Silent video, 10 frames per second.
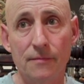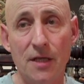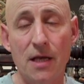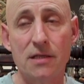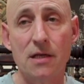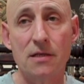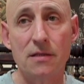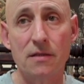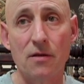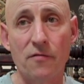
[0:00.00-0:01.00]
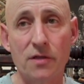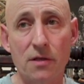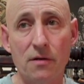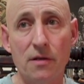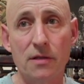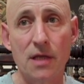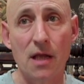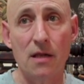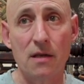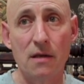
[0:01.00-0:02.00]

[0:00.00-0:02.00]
The SS officer and the skeleton.